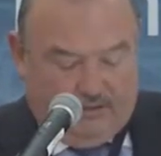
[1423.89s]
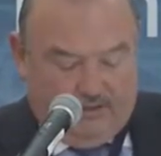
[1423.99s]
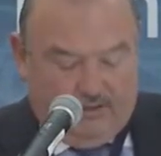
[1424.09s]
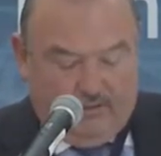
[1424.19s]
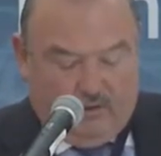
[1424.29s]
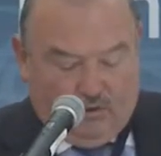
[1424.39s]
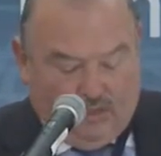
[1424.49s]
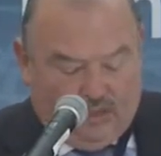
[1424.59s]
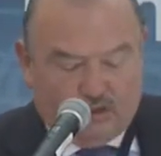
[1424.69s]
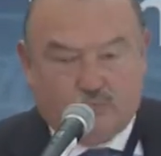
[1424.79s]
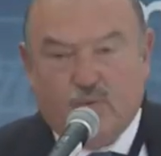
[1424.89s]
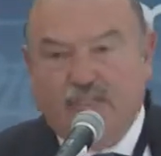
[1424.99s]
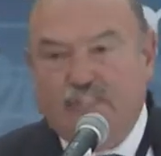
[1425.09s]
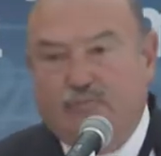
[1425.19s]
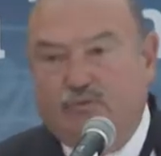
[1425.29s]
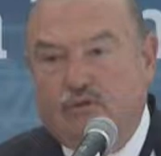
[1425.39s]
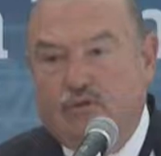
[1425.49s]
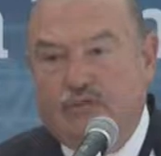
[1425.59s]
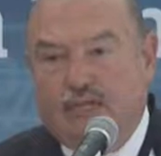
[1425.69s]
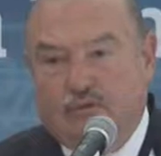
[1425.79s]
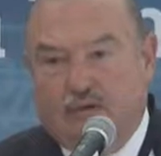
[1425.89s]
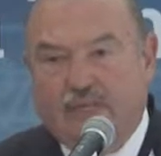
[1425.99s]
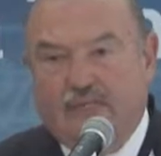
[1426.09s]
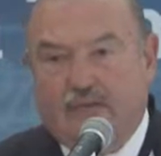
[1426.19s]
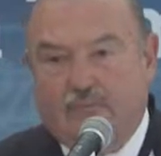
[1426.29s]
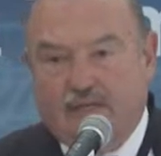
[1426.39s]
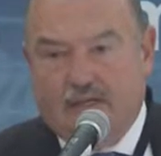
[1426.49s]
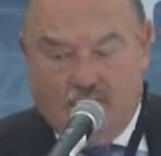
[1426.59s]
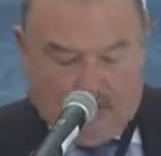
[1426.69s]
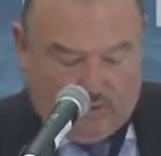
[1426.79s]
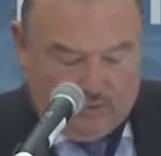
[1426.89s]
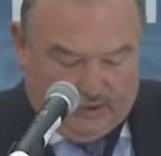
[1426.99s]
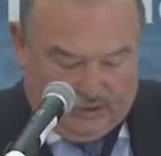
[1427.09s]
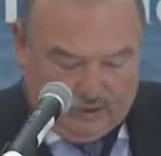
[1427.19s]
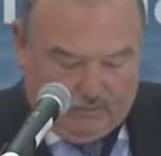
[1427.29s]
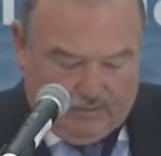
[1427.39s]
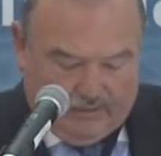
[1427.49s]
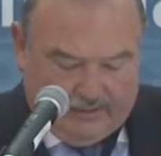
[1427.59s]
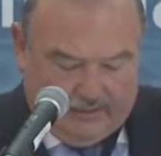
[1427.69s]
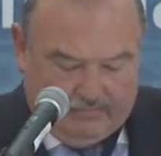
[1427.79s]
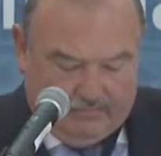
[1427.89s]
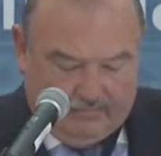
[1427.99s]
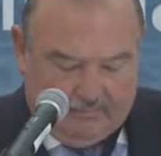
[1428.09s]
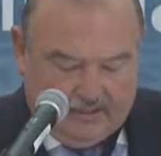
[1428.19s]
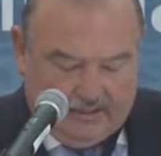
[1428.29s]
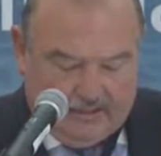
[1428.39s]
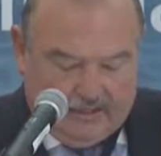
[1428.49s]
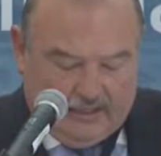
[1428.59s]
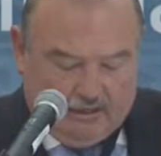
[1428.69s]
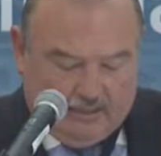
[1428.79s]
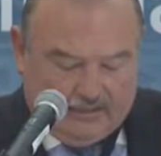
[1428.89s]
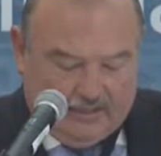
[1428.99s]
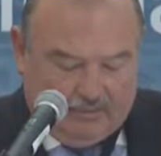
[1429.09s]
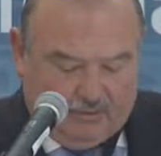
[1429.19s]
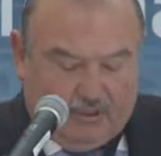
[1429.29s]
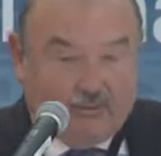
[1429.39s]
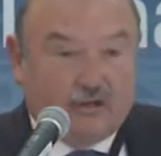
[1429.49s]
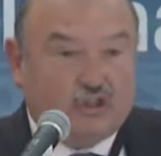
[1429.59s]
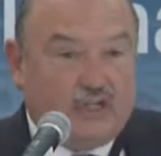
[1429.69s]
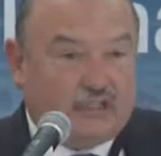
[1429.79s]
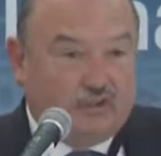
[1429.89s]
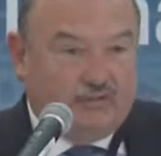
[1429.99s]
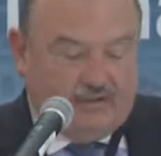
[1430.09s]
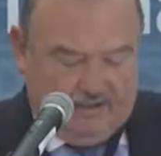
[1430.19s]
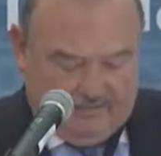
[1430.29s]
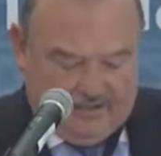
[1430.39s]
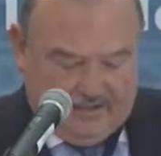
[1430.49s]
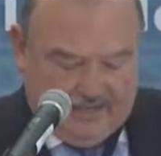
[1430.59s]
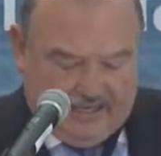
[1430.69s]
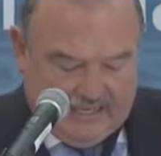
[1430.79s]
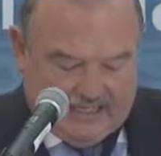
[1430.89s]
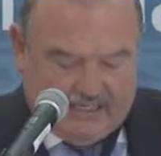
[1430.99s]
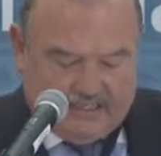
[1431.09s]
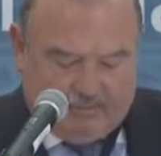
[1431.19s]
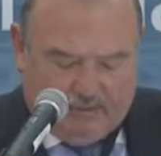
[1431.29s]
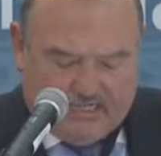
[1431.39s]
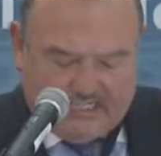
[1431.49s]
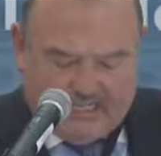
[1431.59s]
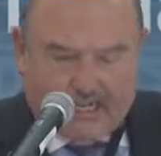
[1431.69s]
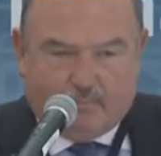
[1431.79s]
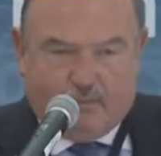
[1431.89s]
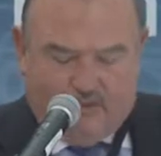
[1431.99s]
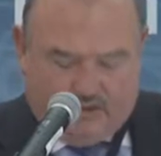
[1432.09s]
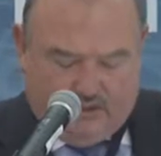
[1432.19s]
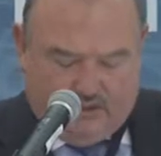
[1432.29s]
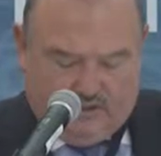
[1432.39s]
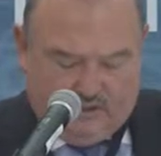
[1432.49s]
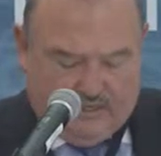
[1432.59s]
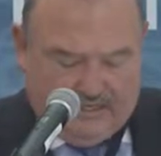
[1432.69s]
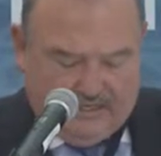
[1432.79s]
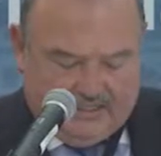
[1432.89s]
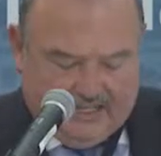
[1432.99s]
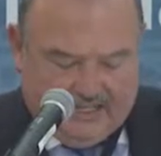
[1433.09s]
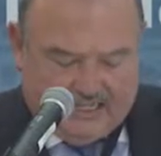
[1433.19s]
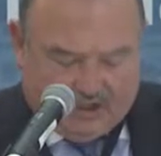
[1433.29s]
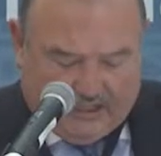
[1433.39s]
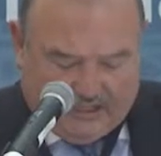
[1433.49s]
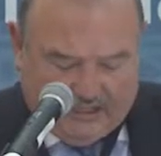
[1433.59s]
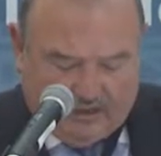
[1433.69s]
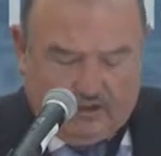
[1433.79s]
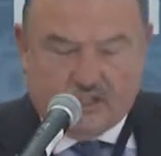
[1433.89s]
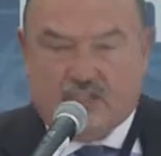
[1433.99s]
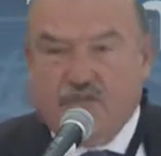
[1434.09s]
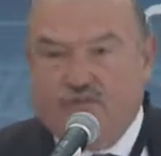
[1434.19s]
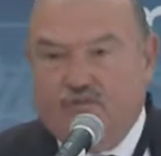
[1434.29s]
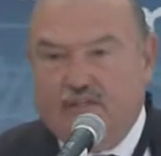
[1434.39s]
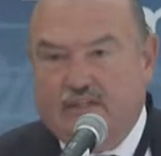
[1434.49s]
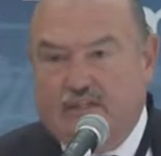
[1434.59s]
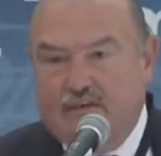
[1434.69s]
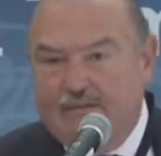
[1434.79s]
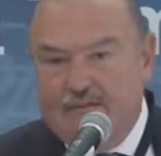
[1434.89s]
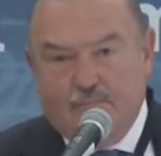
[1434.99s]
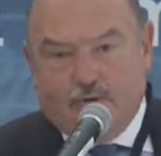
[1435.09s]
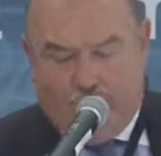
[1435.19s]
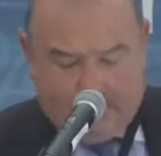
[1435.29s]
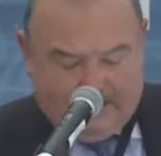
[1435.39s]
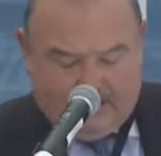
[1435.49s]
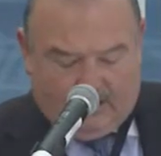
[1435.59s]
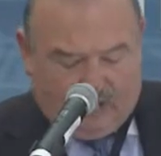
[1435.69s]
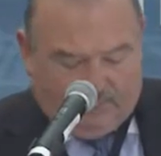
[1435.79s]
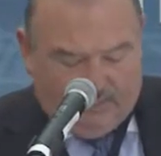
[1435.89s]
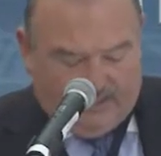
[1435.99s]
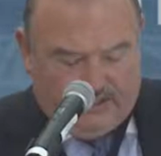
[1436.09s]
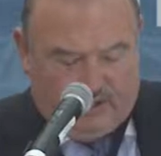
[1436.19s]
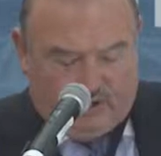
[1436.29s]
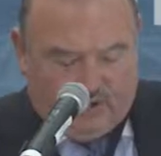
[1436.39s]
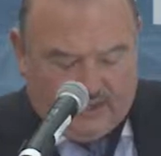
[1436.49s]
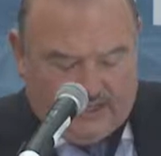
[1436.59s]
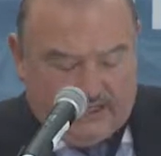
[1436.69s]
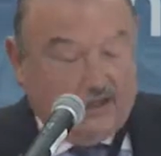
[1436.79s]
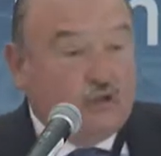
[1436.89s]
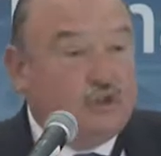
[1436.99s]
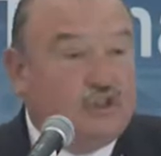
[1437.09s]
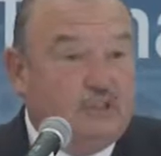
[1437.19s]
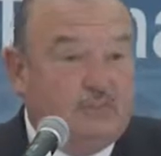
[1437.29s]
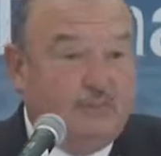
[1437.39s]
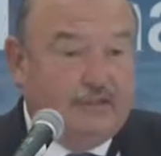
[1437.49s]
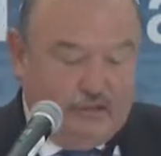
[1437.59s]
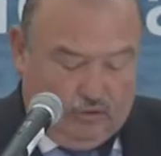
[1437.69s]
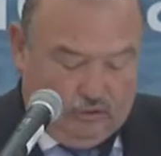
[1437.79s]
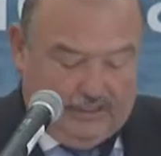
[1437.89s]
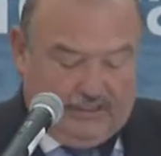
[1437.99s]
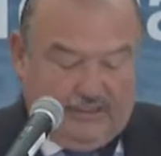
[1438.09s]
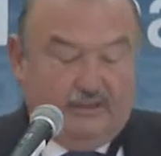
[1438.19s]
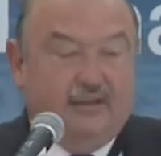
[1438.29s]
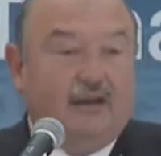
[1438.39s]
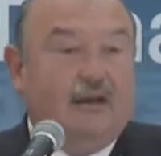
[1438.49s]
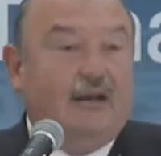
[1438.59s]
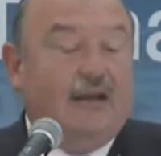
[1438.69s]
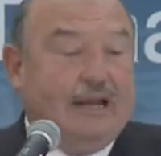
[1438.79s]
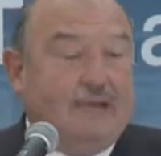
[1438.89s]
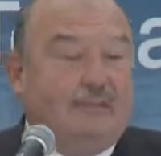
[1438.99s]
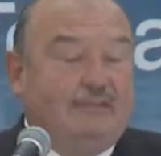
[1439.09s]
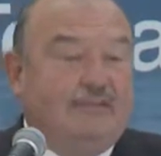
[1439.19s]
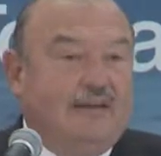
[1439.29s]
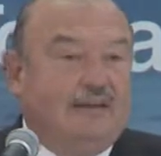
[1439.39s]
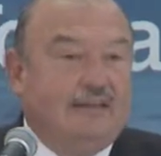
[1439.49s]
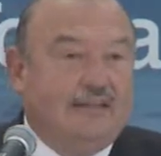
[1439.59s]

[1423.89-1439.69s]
The objective of opening up to society is that it might profit from them, since the organizations that offer them probably do not want, cannot, or lack the capability of analyzing or processing them properly.